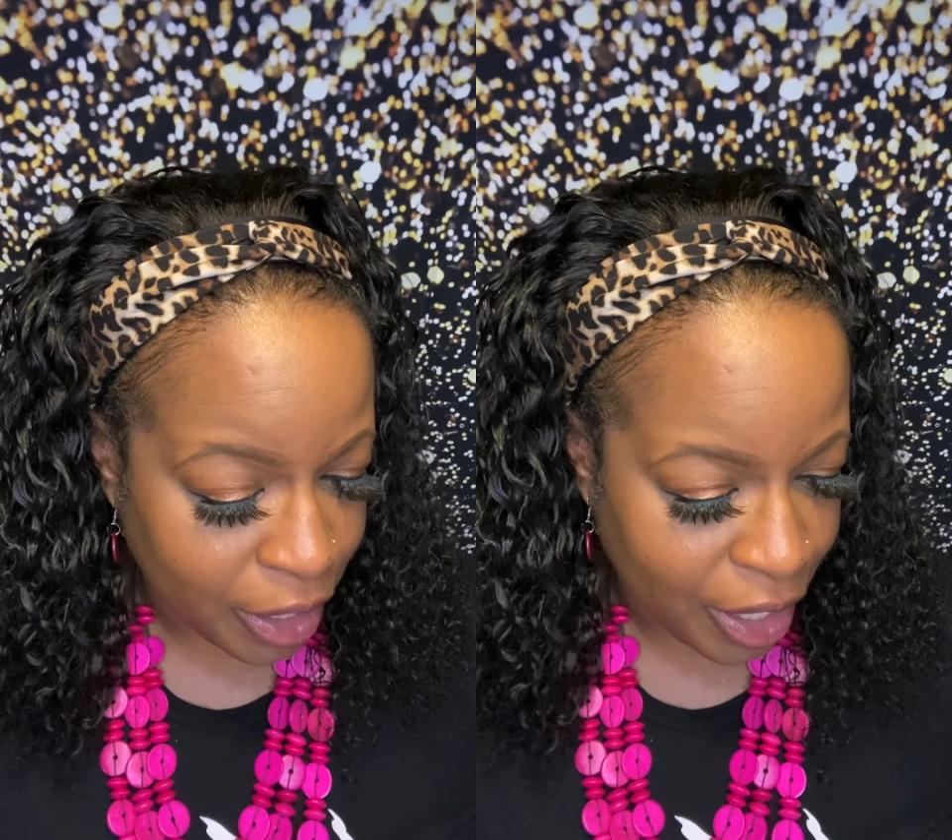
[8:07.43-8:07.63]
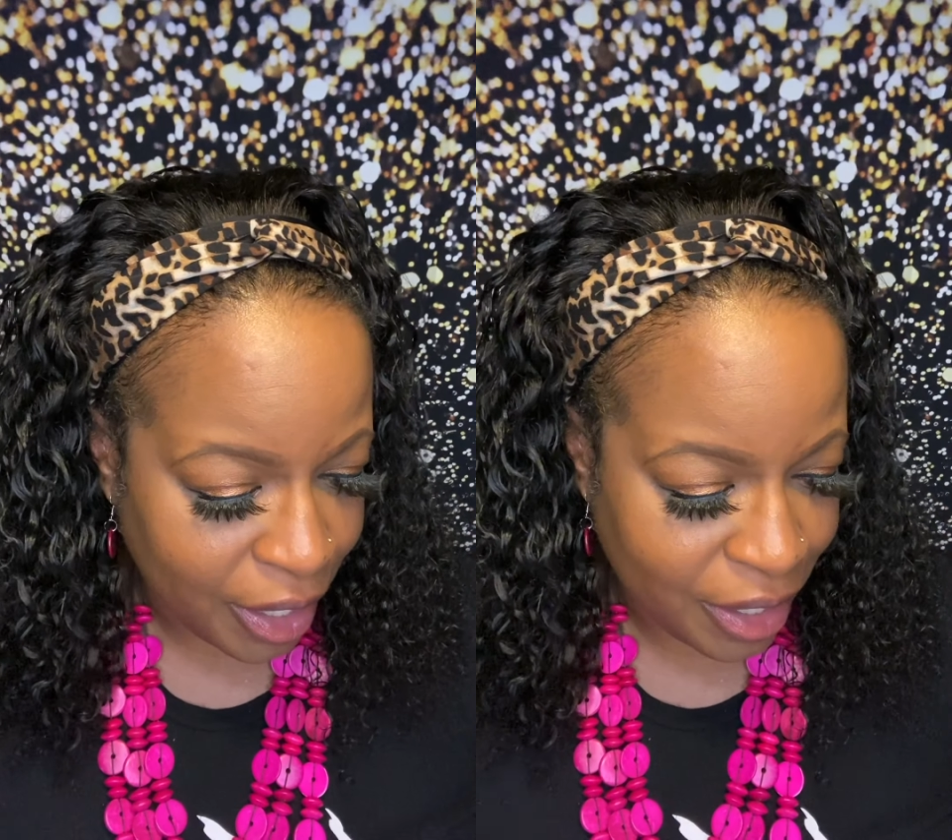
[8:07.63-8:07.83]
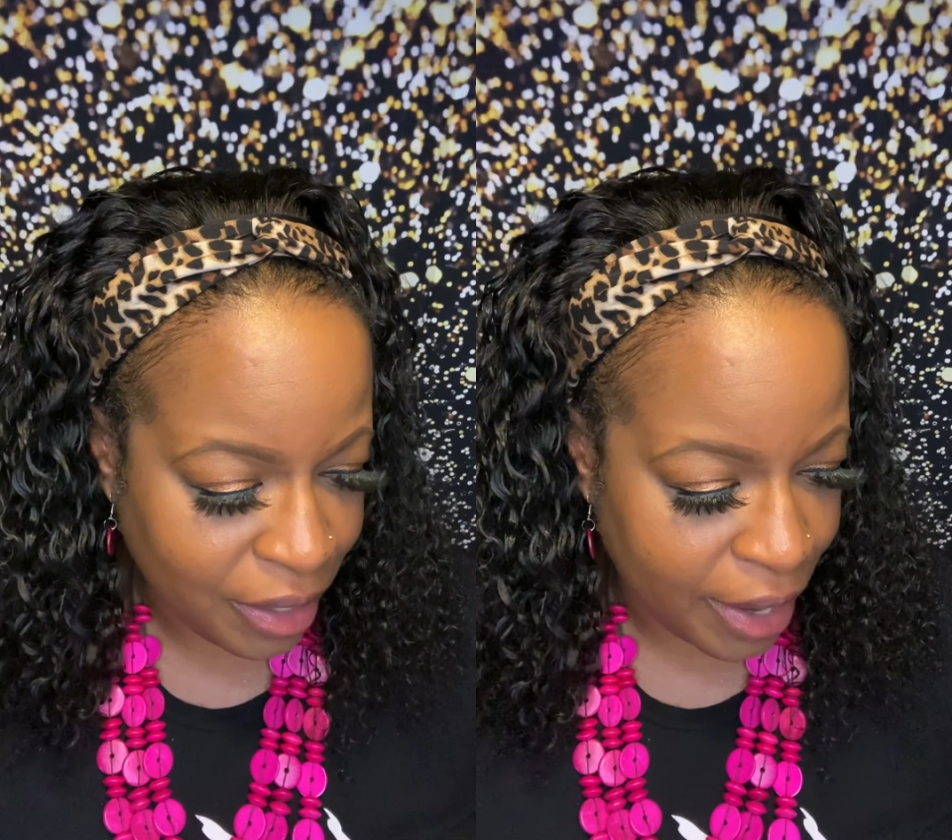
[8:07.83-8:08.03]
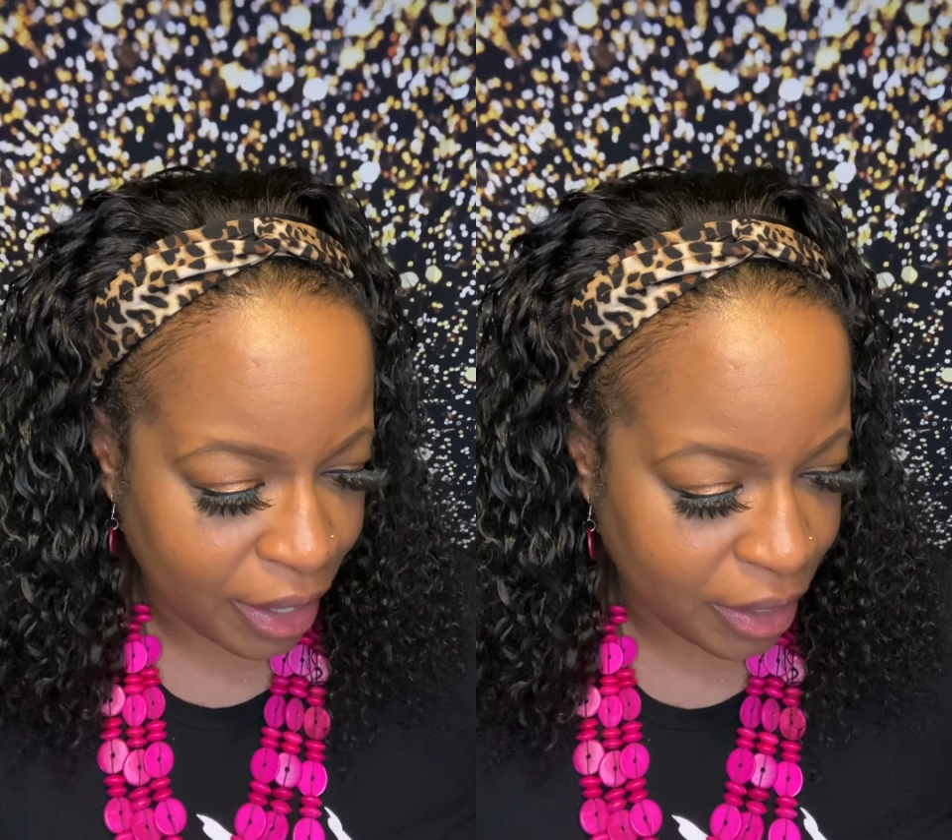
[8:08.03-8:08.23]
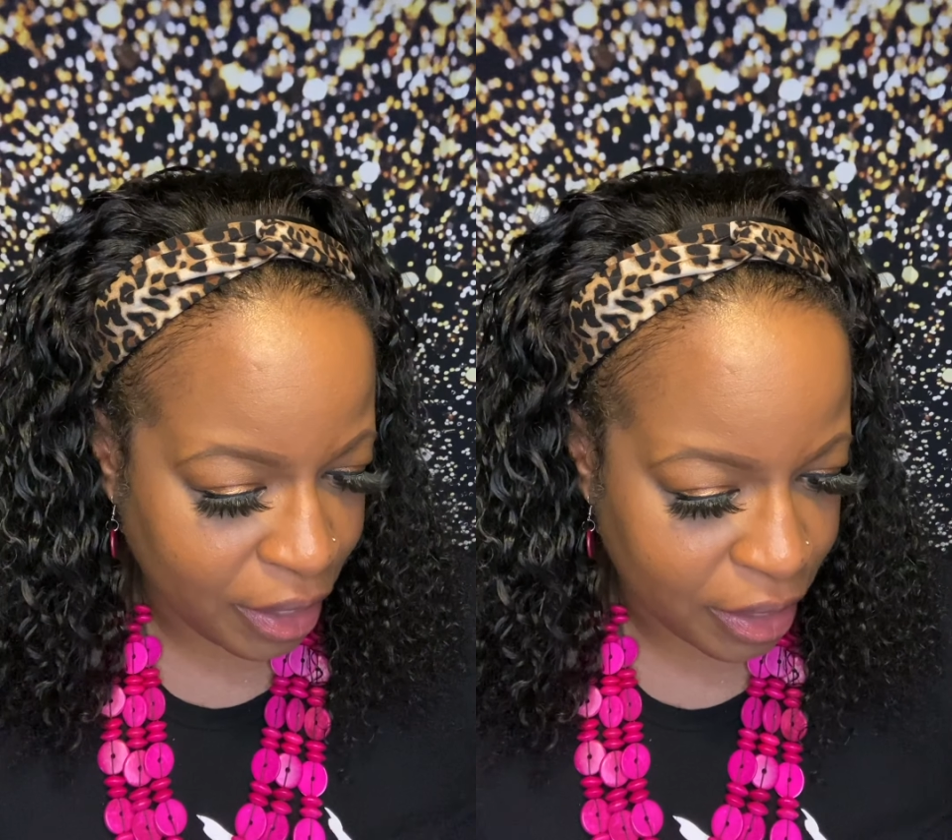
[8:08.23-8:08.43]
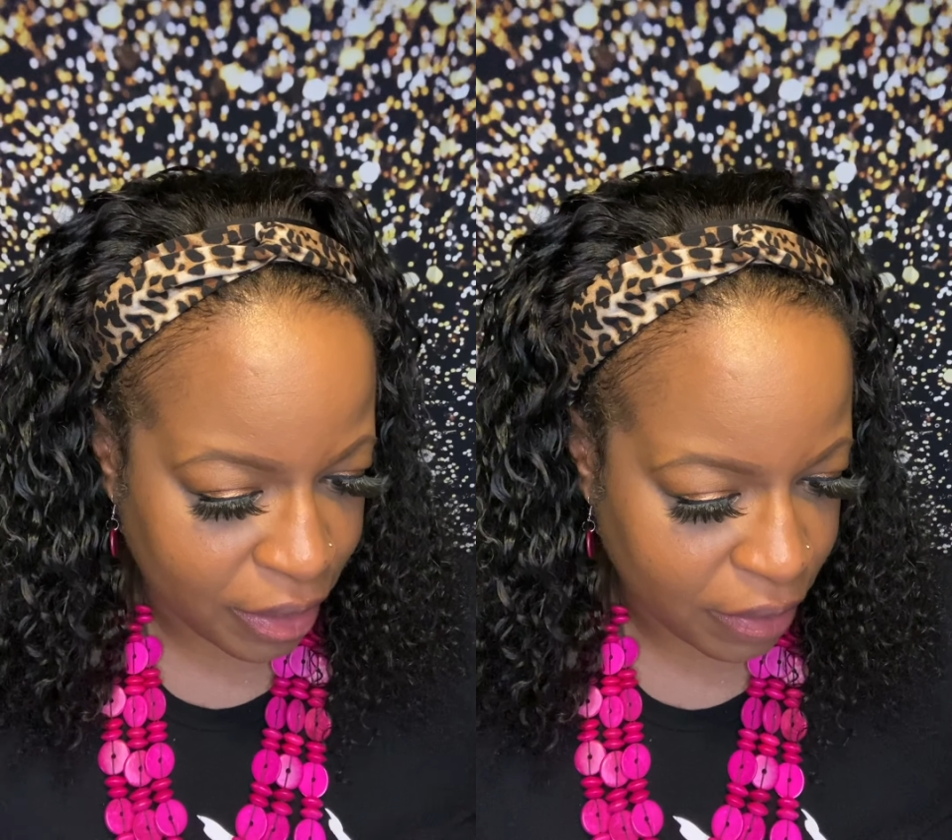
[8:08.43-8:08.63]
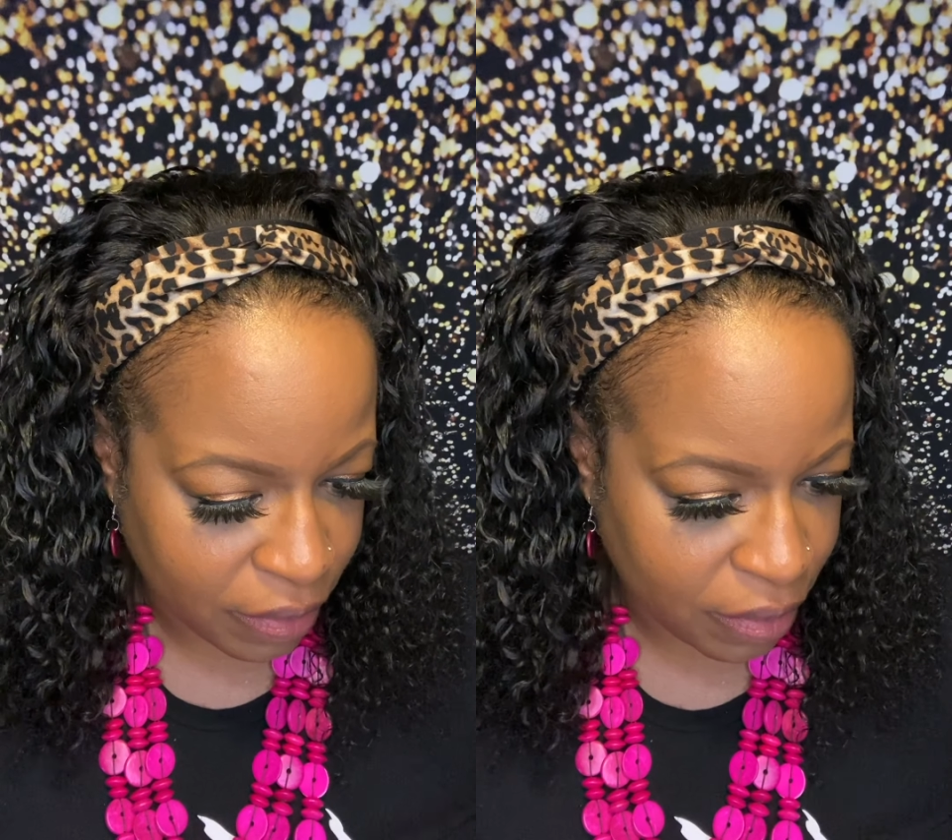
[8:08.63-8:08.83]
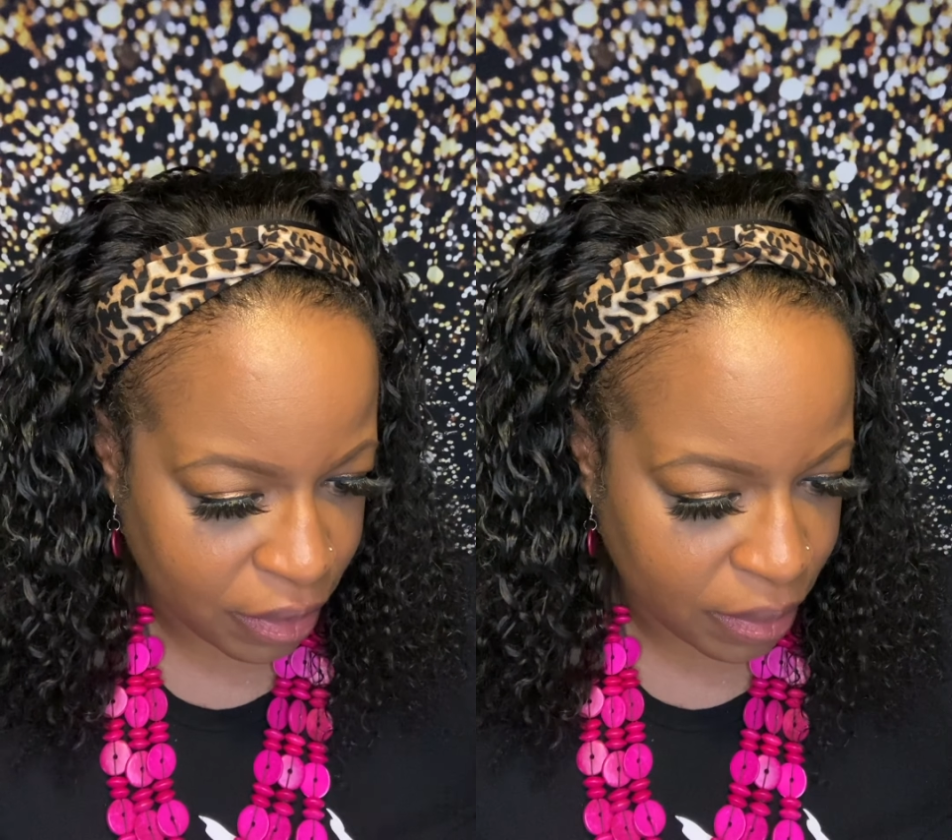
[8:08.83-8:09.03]
I like solid
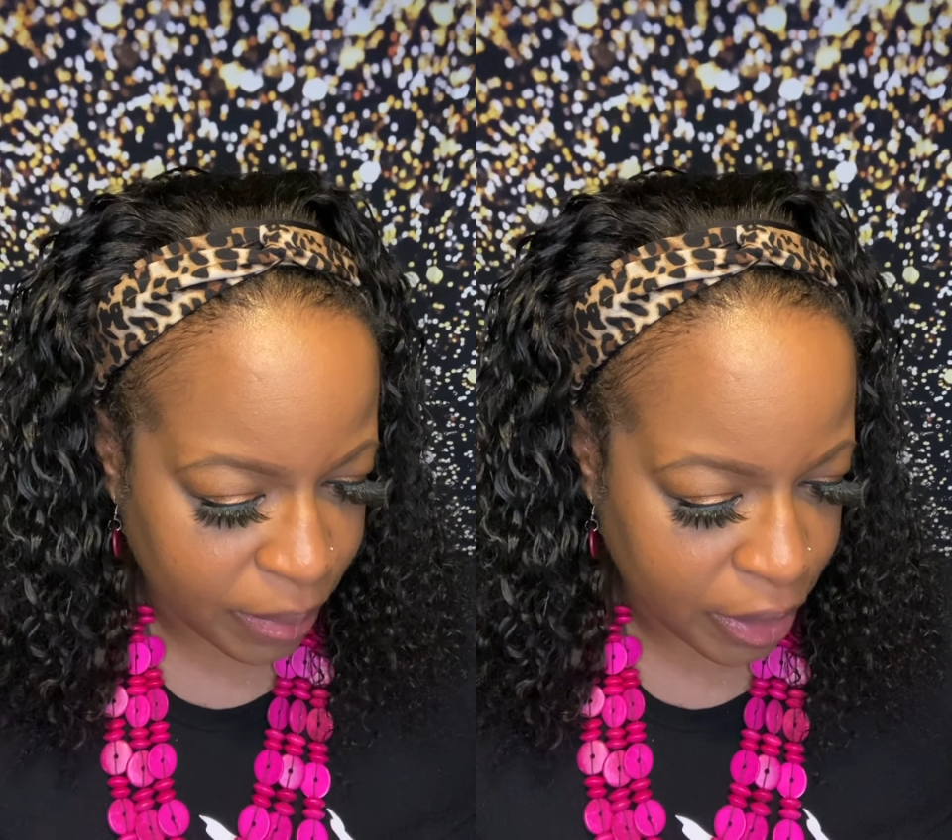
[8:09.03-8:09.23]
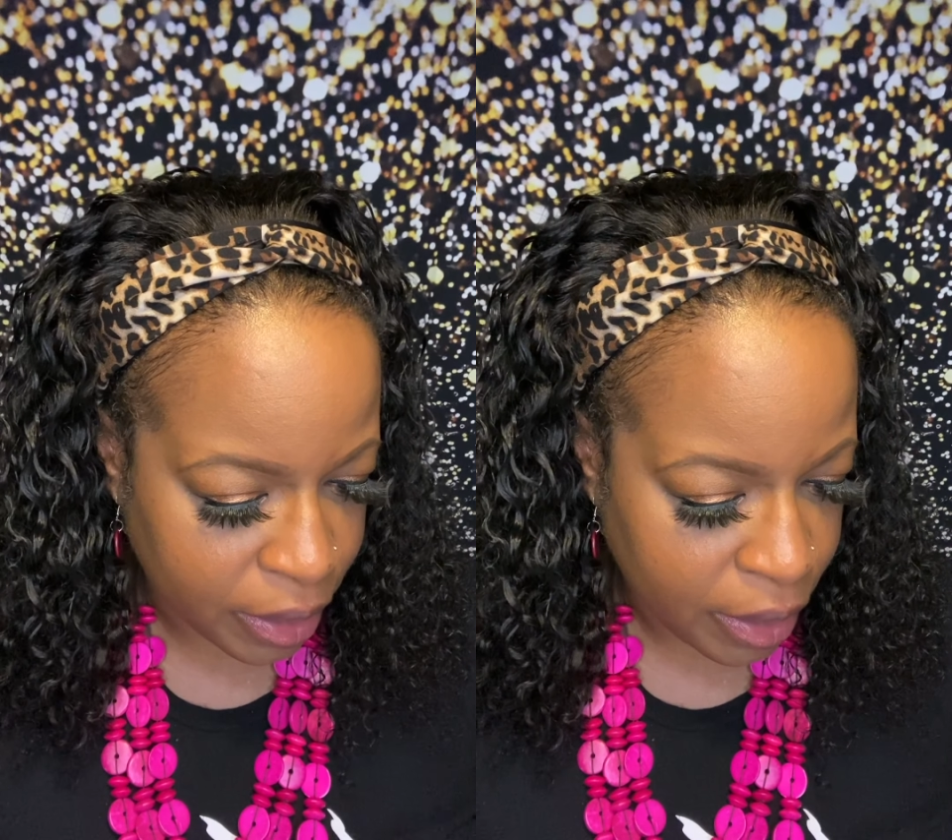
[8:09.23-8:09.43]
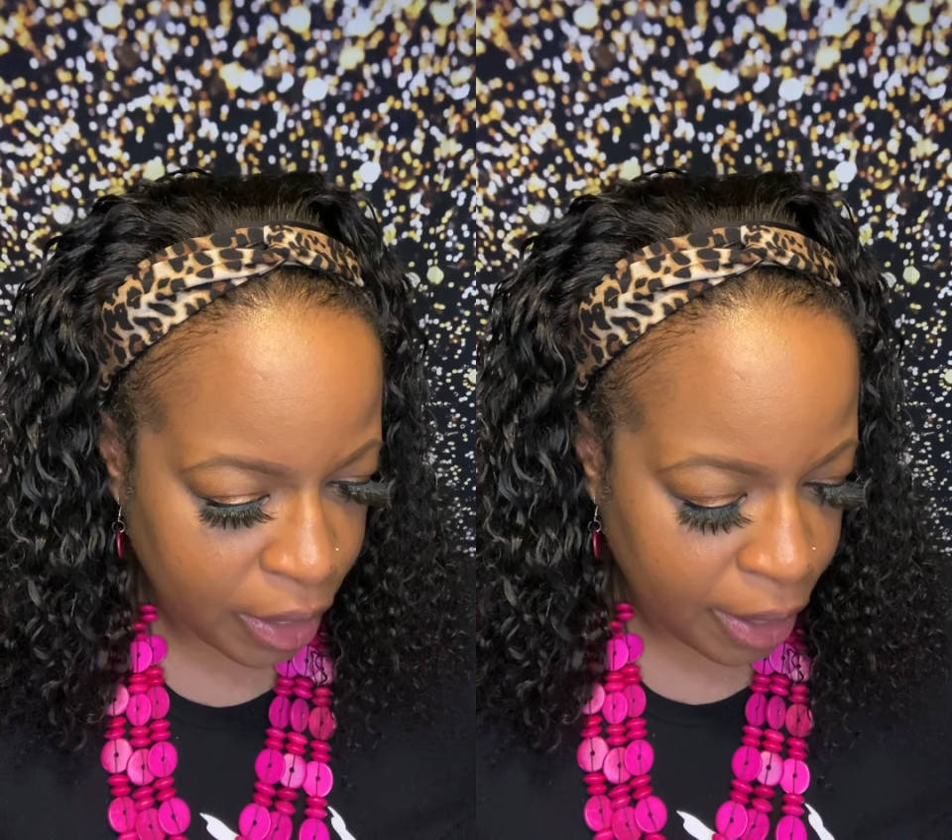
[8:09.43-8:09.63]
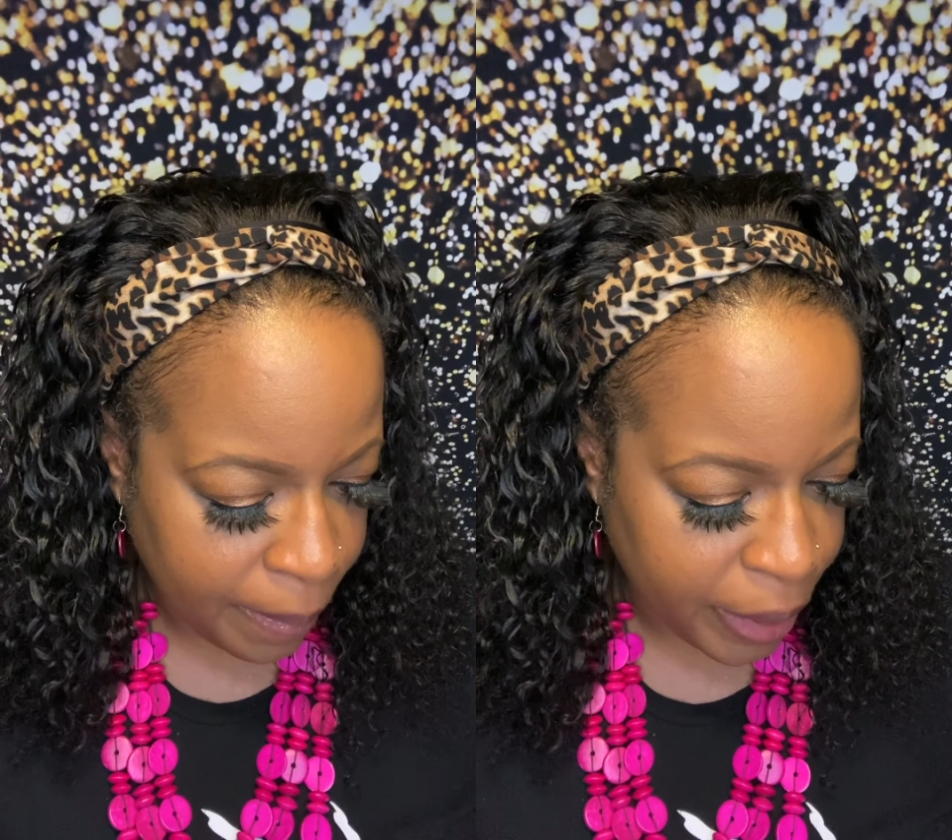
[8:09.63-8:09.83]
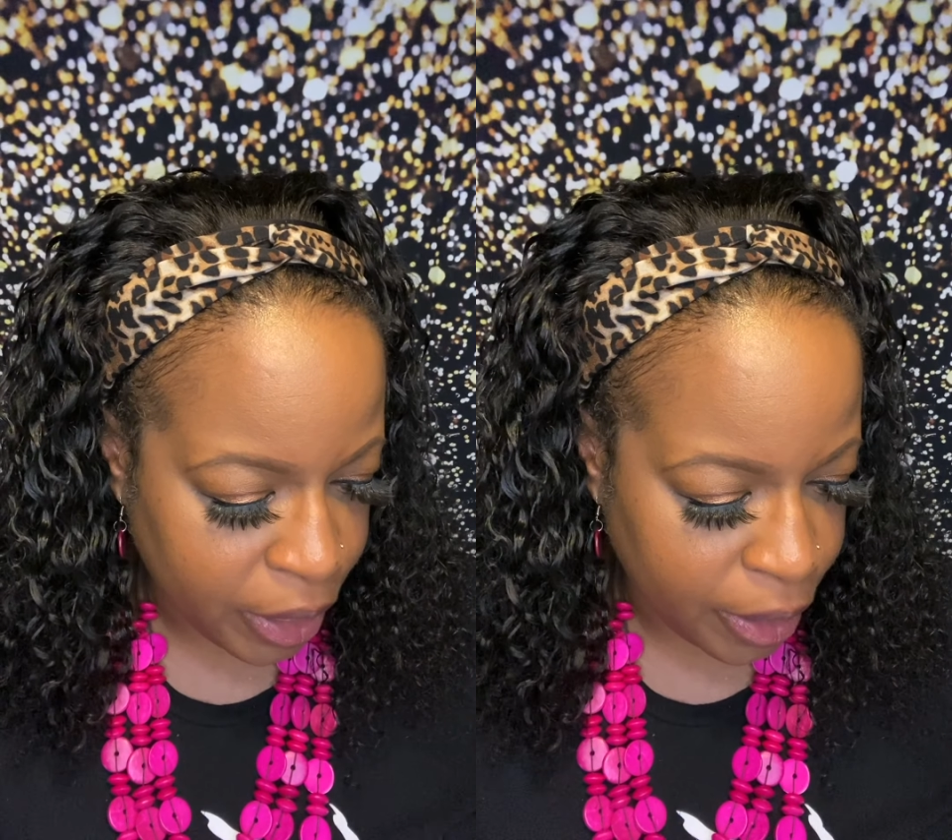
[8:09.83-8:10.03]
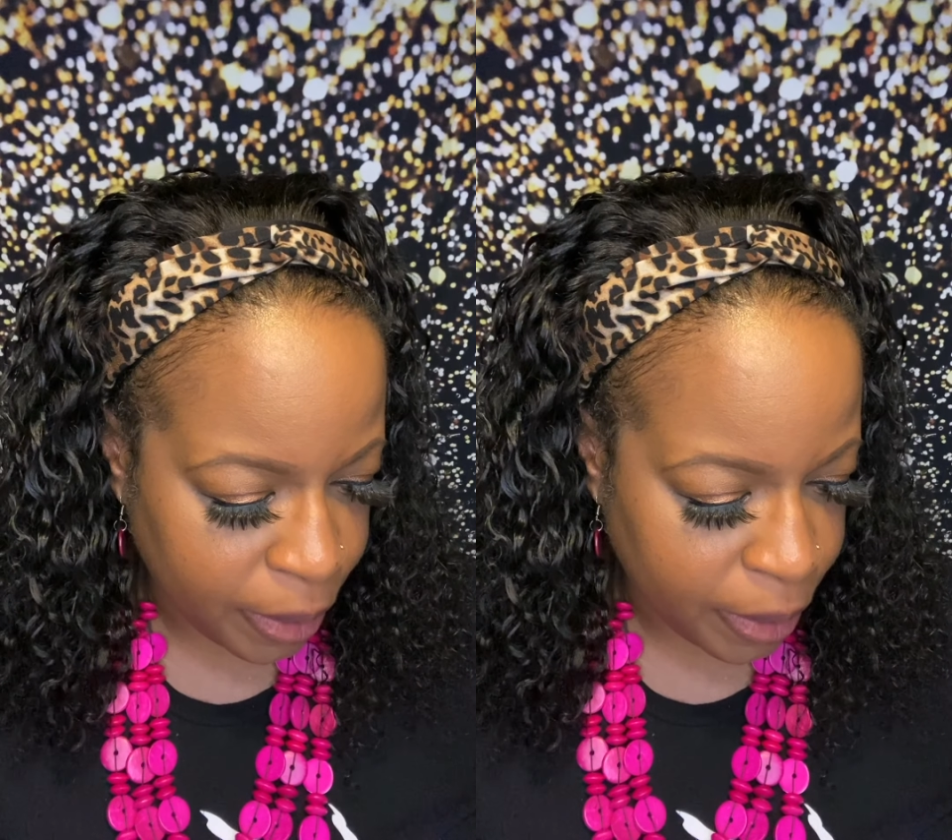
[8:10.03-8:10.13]
color underwear. But